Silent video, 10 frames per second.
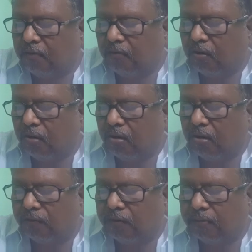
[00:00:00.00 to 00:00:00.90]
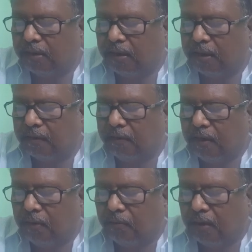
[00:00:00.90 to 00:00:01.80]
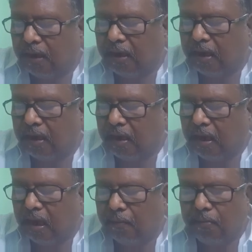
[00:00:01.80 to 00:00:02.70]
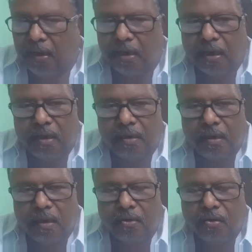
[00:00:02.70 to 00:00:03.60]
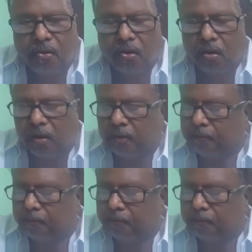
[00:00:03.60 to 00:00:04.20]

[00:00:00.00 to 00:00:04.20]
wall of the mother via umbilical cord.